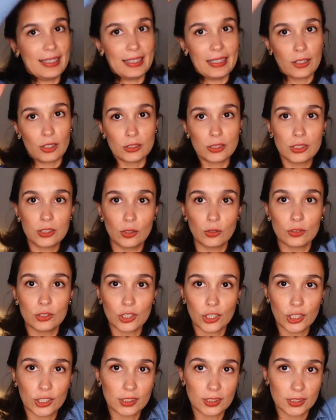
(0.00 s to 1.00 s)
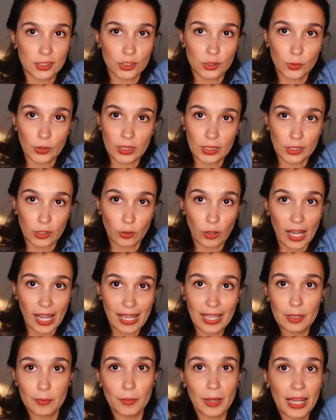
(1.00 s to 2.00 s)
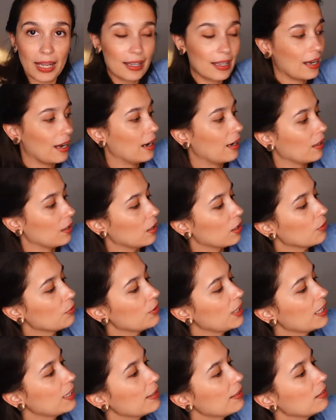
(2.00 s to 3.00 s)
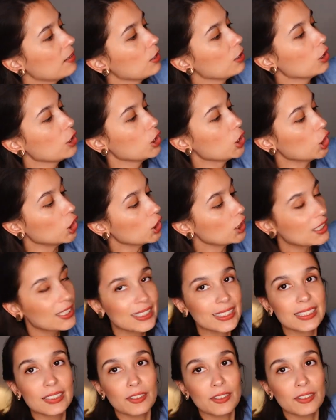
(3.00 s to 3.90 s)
it also turns into a little handbag. I love that it looks